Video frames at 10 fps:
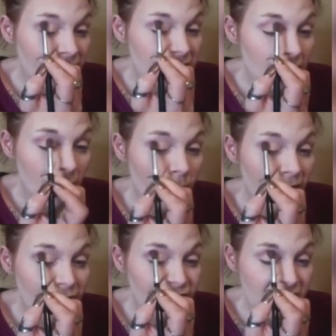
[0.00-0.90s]
us a little
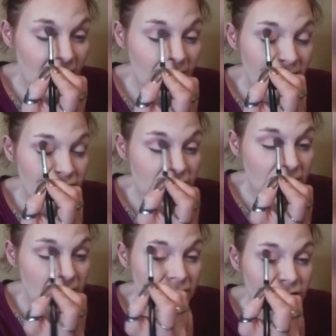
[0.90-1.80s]
bit of
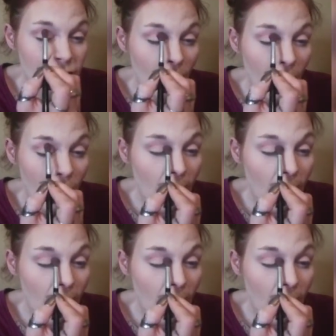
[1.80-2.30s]
dimension to our